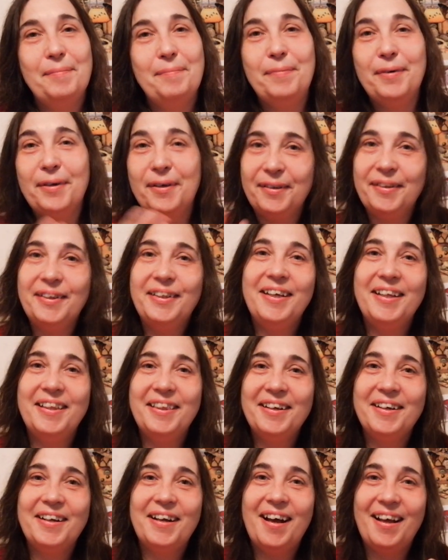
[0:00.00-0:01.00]
but on the
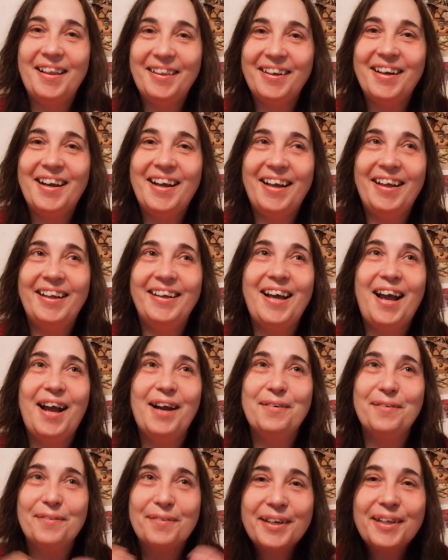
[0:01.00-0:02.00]
other, other hand, I
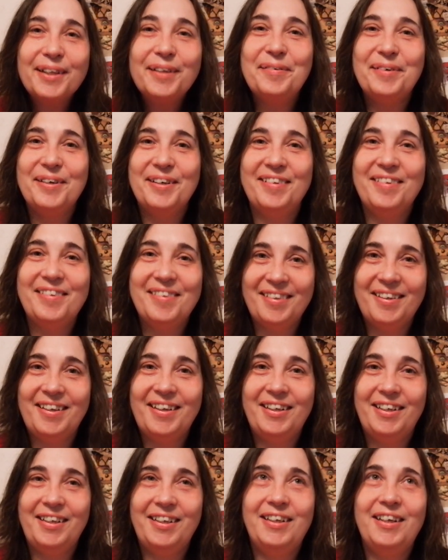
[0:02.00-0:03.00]
really want to
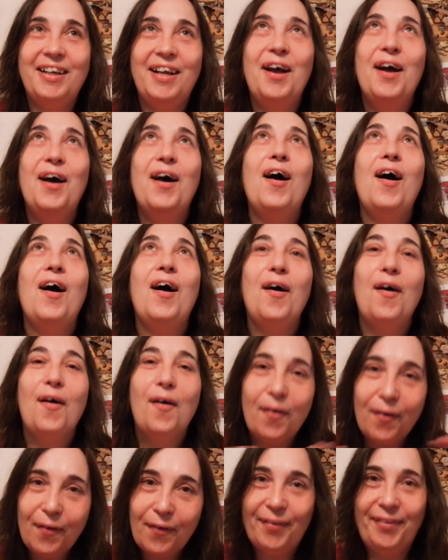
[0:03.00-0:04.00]
stitch
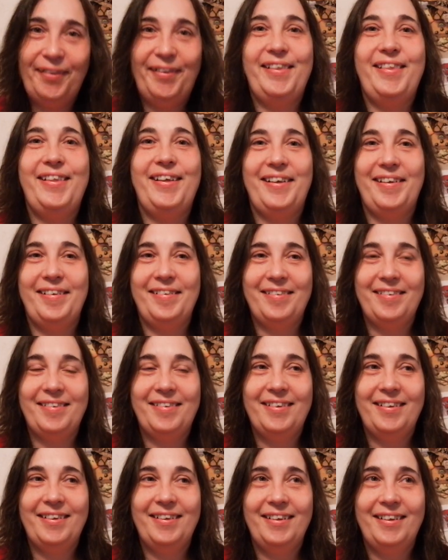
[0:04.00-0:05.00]
all the
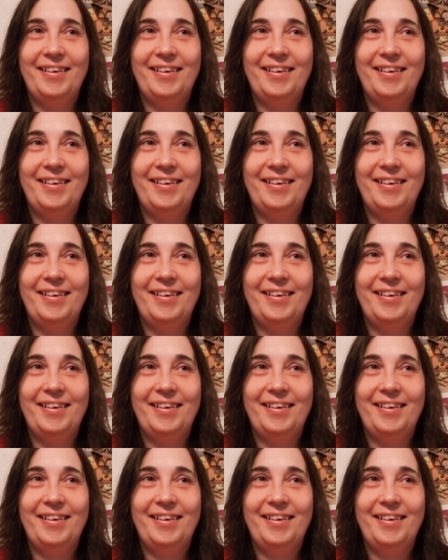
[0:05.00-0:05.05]
things.